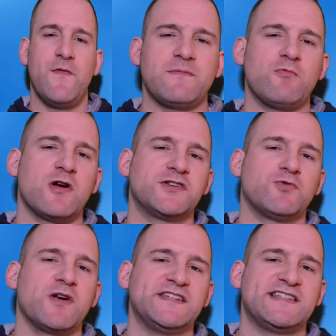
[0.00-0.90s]
February
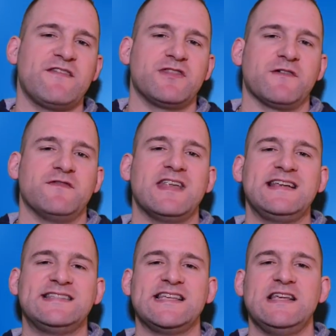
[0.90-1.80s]
27th of
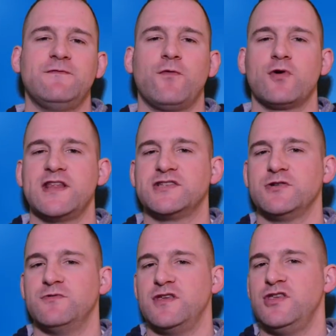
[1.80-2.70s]

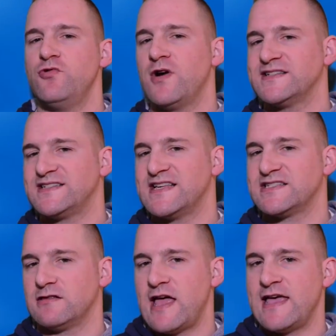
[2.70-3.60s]
1942, the
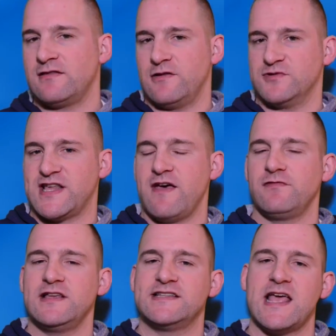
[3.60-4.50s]
USS Langley was
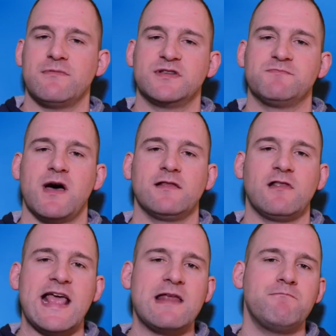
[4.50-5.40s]
heavily damaged by
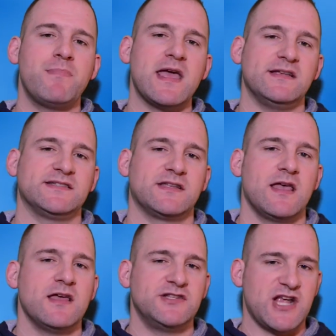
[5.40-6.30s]
land-based
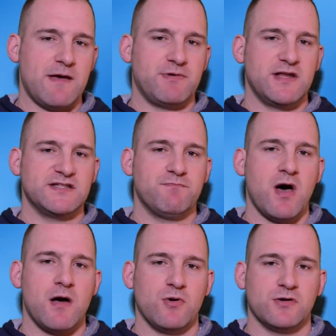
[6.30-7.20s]
Japanese
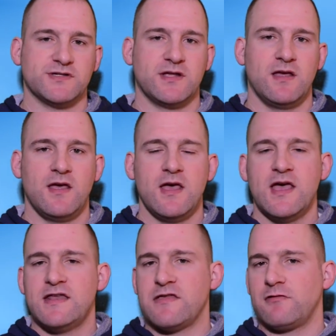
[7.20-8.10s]
bombers.
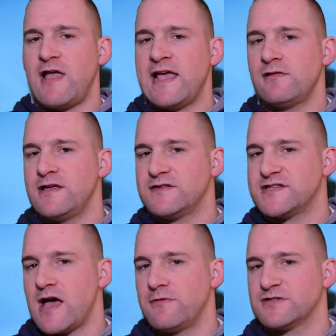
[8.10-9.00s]
Now, the Langley at the
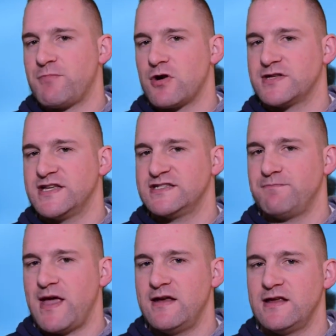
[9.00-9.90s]
time was
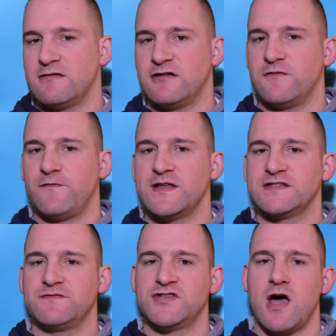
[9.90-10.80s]
participating in the
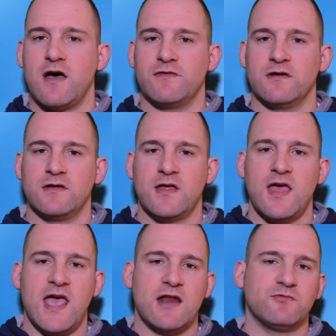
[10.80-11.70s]
defense of Java,
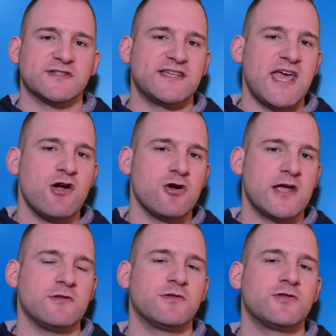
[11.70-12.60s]
and it was
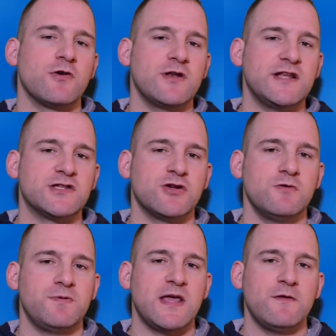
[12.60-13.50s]
carrying
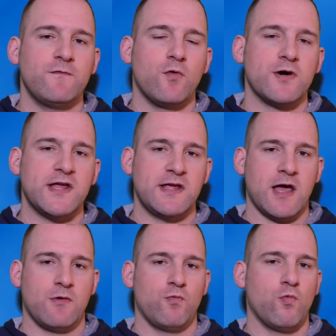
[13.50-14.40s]
32 P-40
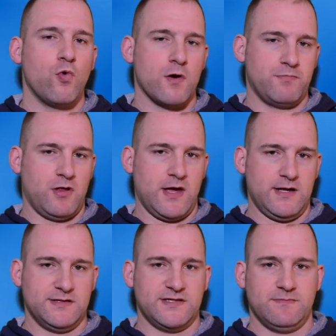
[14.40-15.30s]

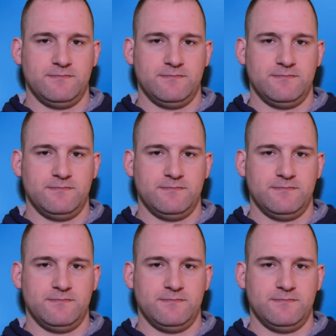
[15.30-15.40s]
warplanes.